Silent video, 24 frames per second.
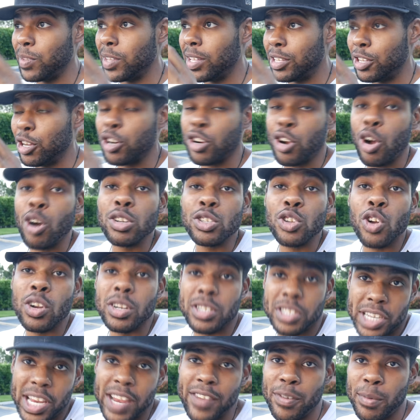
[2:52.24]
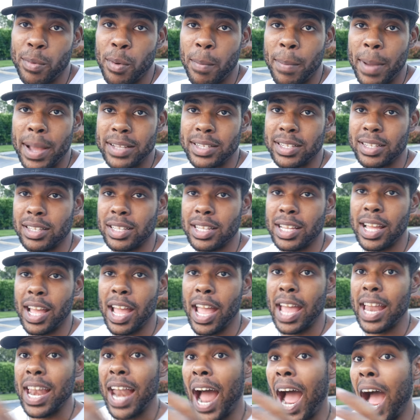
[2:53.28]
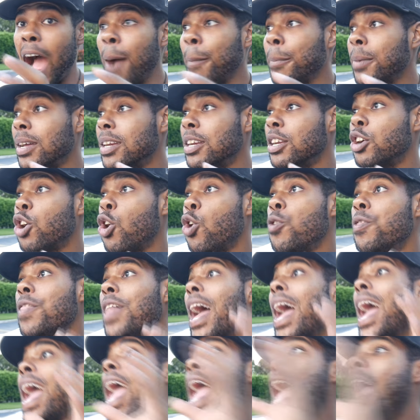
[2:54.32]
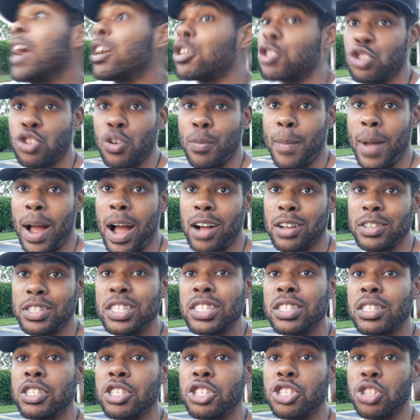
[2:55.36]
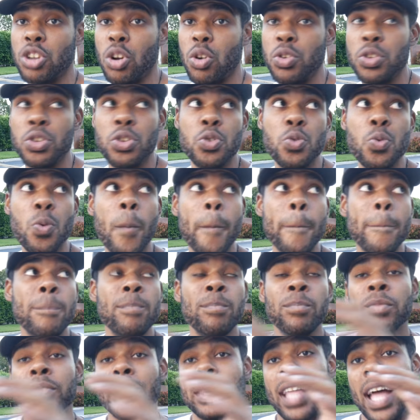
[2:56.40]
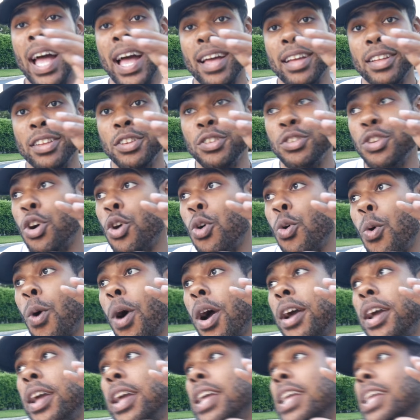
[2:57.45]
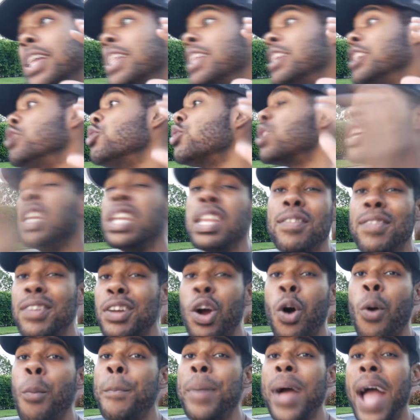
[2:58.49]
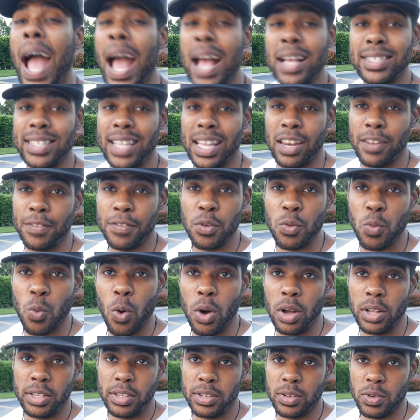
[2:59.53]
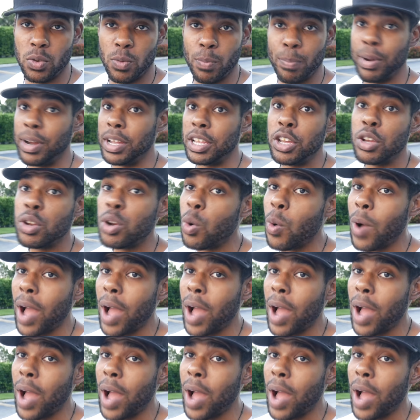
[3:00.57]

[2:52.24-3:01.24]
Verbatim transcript: your goals are achievable basically, and I'm gonna go that extra mile just to show you that, you know, you can even go past that if you want to, but you don't